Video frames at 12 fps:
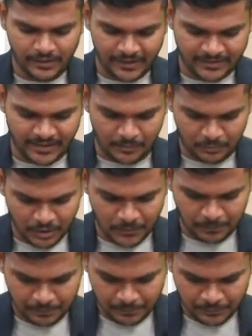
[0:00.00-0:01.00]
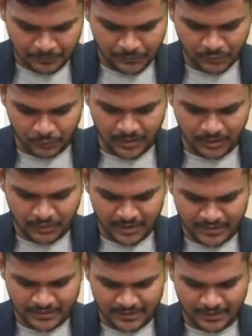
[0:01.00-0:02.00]
example so that you can
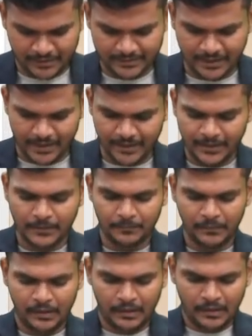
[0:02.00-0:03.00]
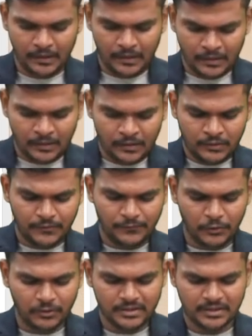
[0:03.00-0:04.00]
easily understand it. So
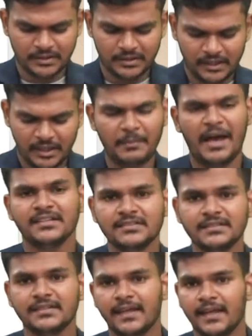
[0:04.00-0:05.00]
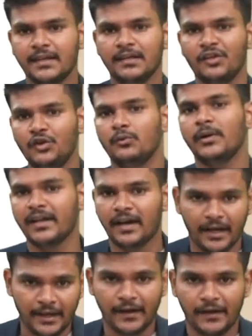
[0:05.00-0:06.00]
folks, imagine that you and
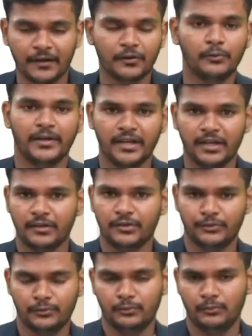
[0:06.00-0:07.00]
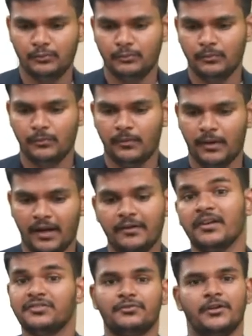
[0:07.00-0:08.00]
I are going into a
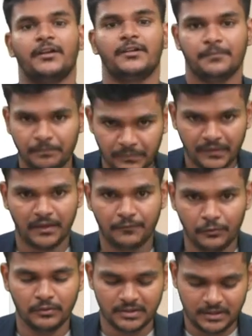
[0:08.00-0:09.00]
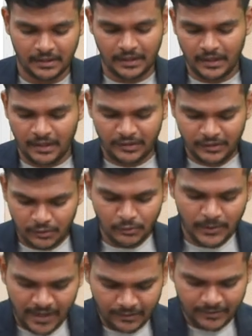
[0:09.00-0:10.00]
restaurant. Okay folks, you
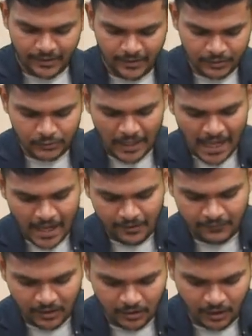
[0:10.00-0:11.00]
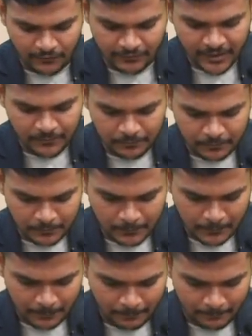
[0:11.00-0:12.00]
went there to have a coffee,
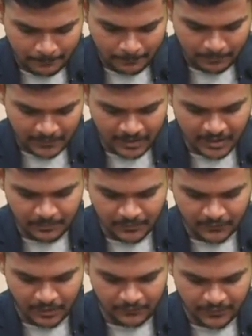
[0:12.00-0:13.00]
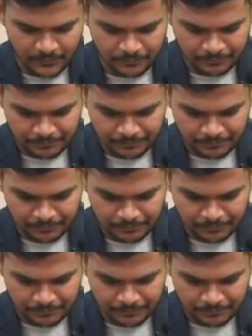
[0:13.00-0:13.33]
a cup of coffee,